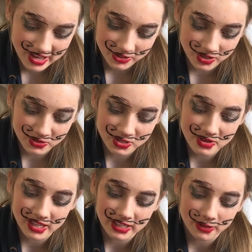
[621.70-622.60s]
So I'm just
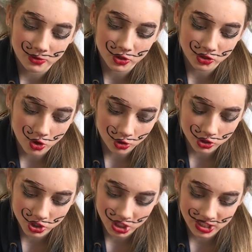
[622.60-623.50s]
making a little
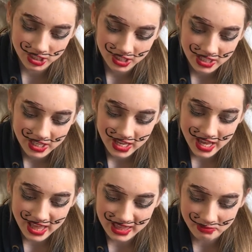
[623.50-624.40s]
concoction
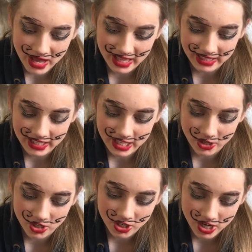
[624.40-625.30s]
in the palette
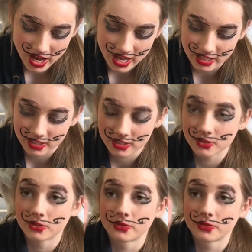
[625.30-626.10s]
here and